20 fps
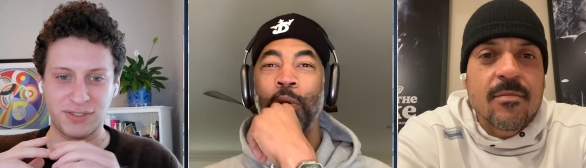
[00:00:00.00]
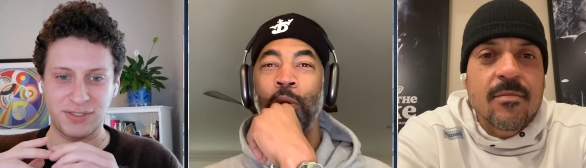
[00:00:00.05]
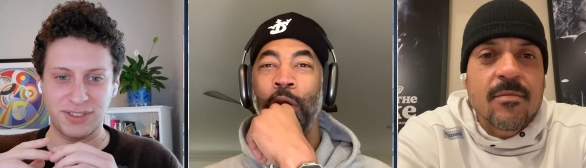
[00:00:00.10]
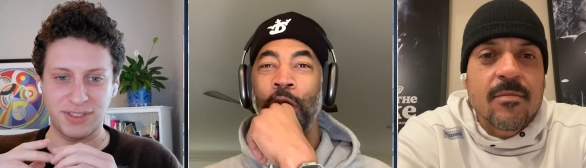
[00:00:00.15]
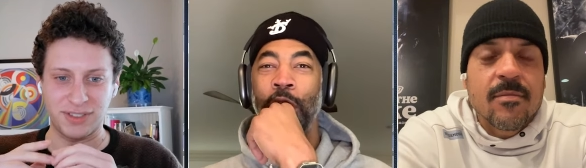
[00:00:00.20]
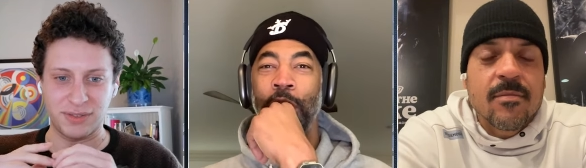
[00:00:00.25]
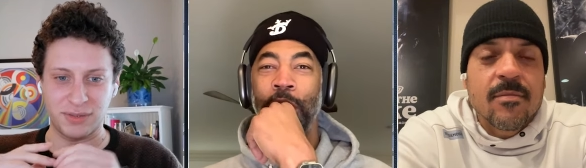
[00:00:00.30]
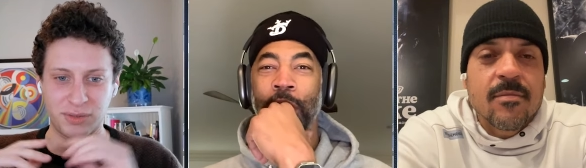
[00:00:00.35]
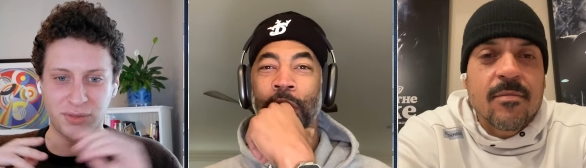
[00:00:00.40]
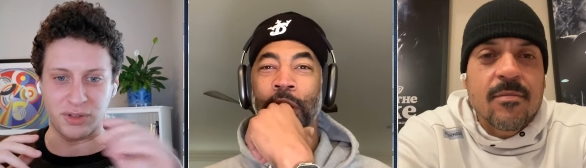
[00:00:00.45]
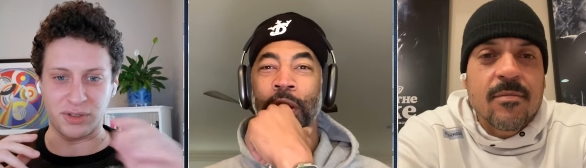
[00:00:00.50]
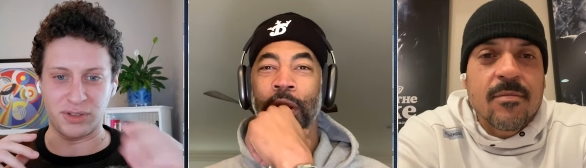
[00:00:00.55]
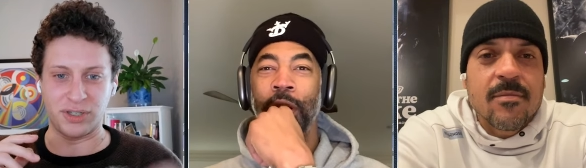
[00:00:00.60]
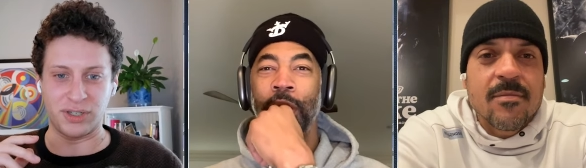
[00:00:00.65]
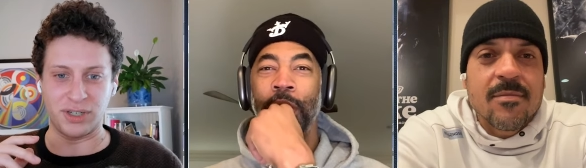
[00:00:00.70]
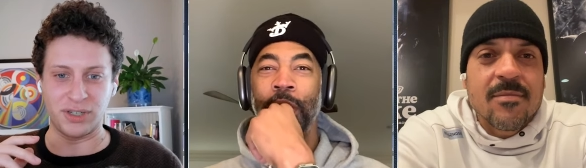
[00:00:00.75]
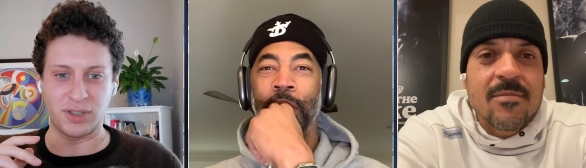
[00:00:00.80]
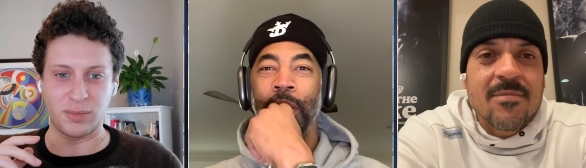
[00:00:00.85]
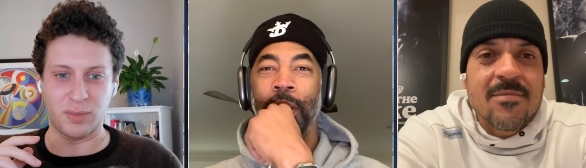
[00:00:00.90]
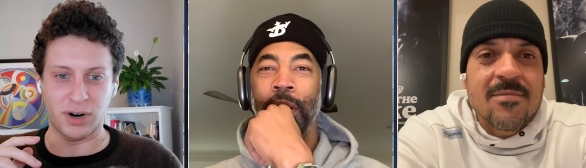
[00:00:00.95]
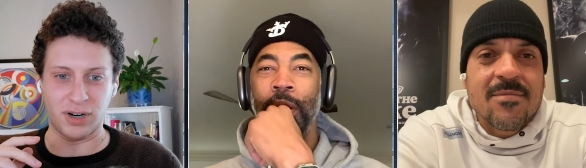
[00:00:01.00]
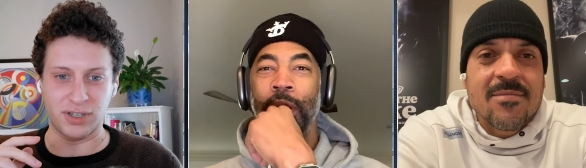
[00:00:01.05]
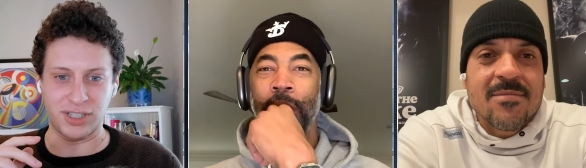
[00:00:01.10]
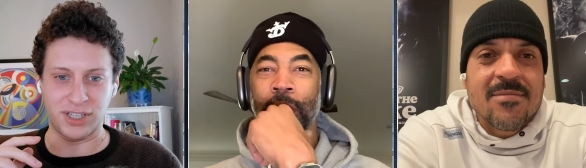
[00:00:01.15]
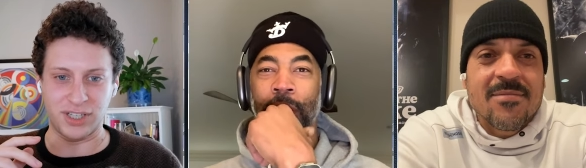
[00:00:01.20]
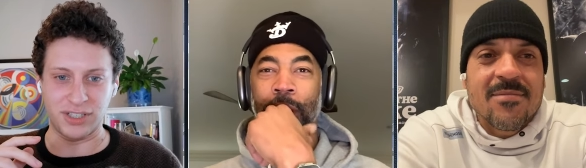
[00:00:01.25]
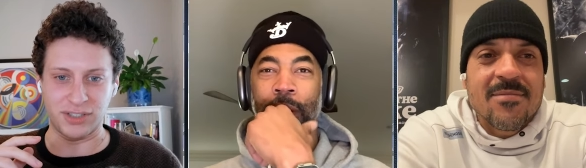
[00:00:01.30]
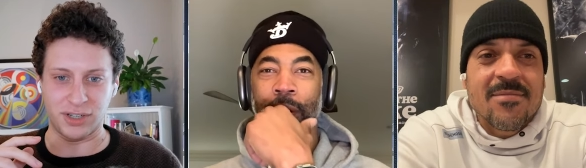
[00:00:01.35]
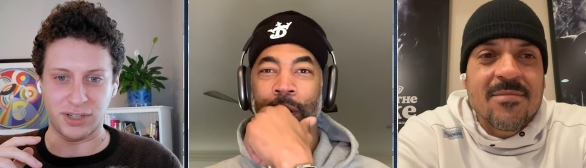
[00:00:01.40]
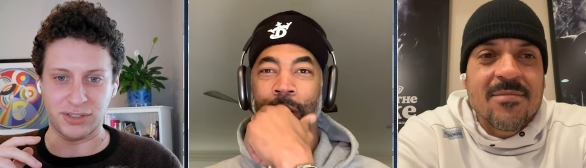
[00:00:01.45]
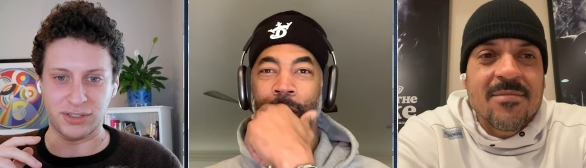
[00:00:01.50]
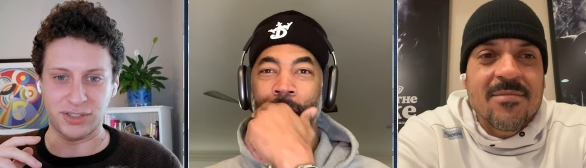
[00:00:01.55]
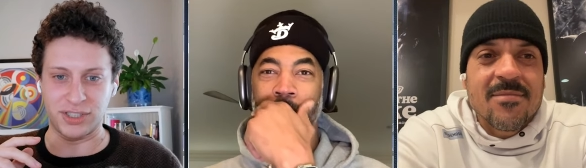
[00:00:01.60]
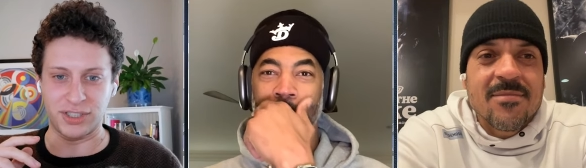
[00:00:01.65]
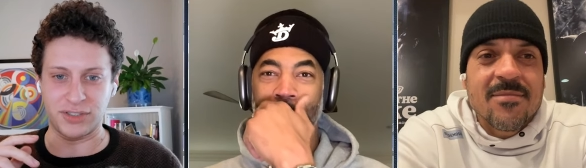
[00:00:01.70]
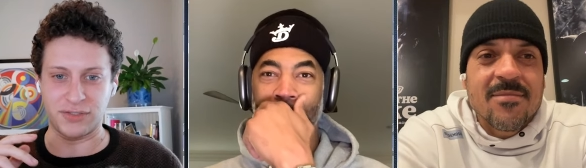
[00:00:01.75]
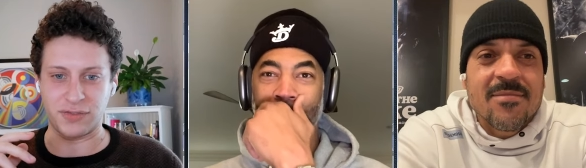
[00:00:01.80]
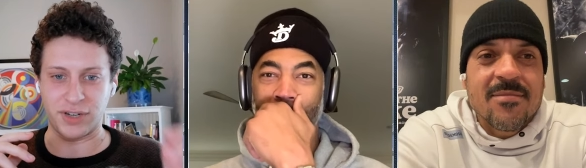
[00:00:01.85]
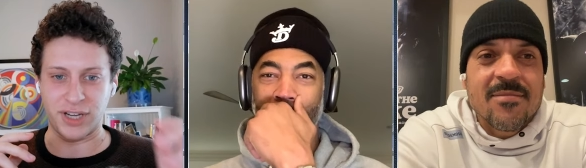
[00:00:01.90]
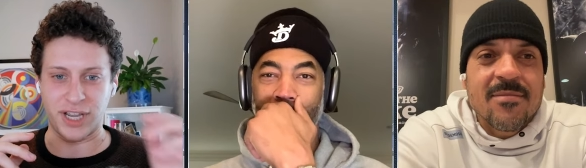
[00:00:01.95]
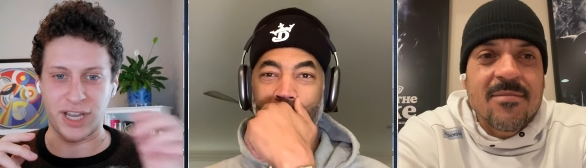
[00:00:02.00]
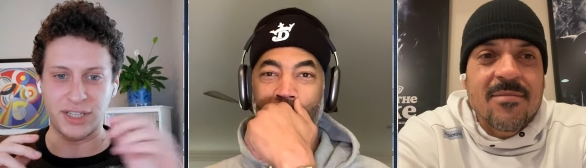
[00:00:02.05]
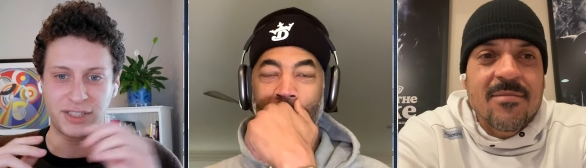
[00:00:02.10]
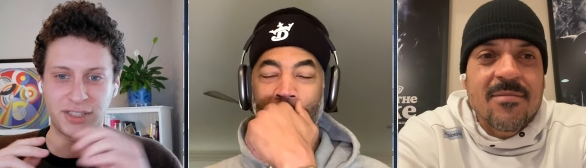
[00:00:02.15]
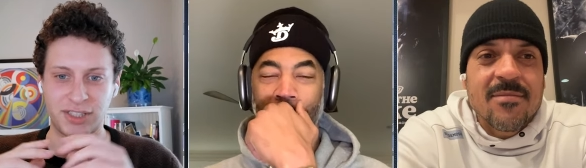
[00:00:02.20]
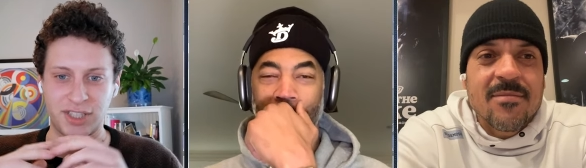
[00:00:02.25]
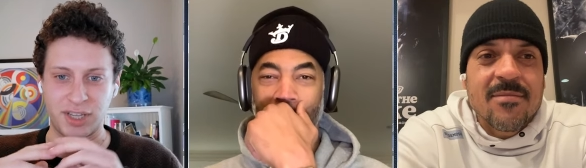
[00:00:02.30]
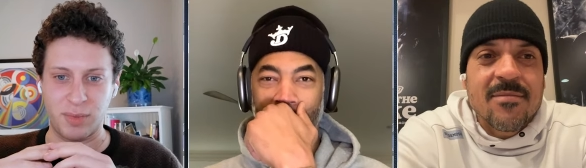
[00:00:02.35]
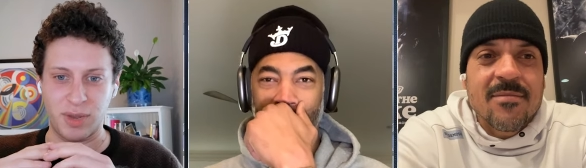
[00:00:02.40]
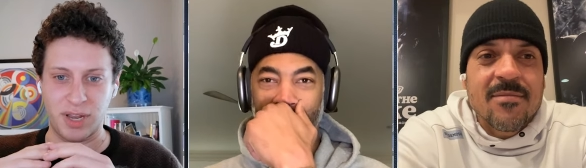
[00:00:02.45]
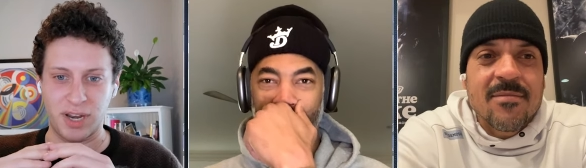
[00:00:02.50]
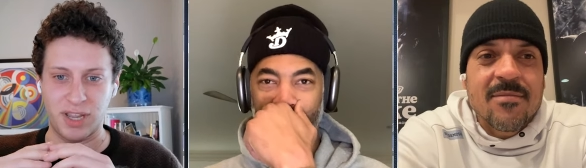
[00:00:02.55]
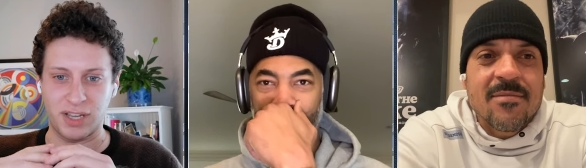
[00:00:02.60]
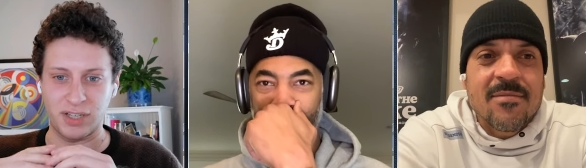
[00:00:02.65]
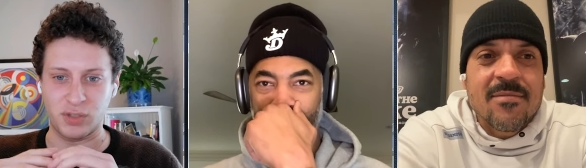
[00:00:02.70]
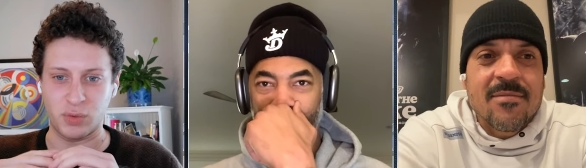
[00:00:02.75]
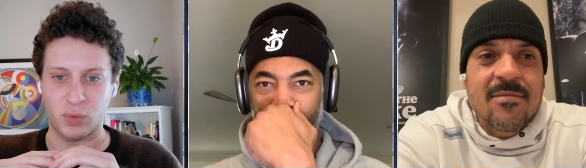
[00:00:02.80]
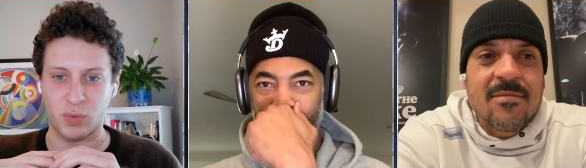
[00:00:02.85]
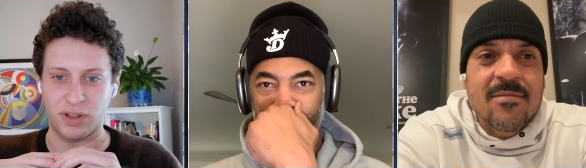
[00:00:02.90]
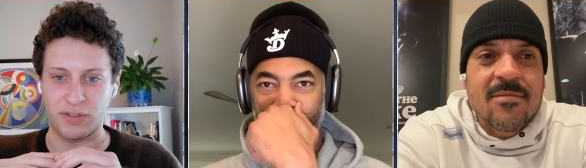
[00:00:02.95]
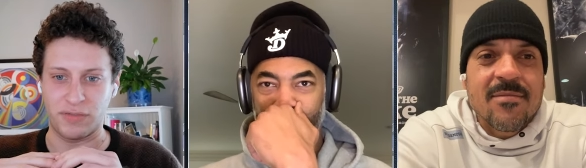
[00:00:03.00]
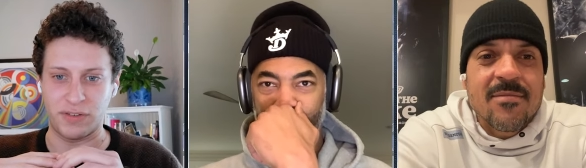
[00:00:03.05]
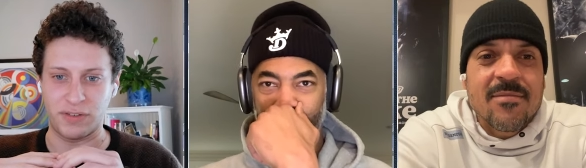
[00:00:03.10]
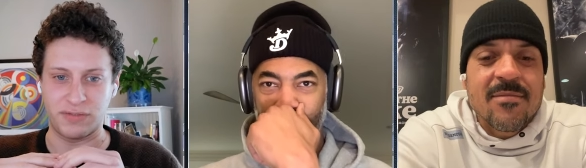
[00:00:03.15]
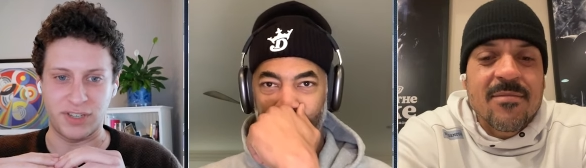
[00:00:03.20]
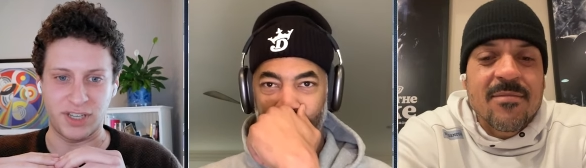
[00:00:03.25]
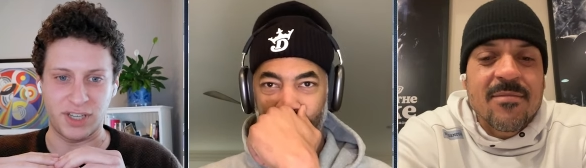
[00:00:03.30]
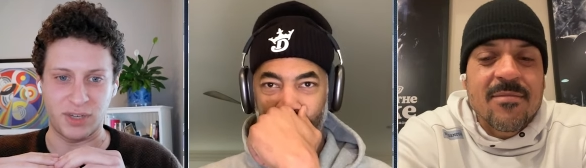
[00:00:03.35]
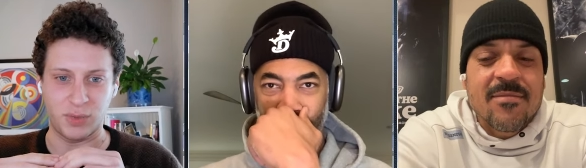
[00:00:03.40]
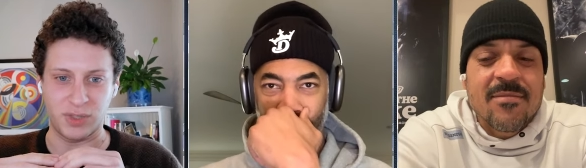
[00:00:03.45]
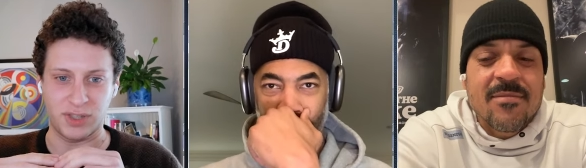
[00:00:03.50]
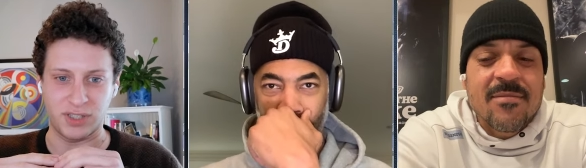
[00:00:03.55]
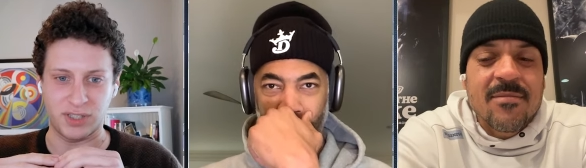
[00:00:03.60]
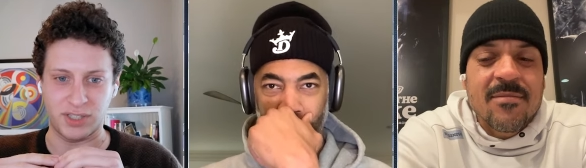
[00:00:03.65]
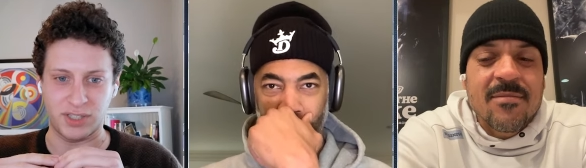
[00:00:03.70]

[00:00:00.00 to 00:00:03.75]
Speaker 1: during LaMarcus Aldridge's free agency meeting in 2015 with the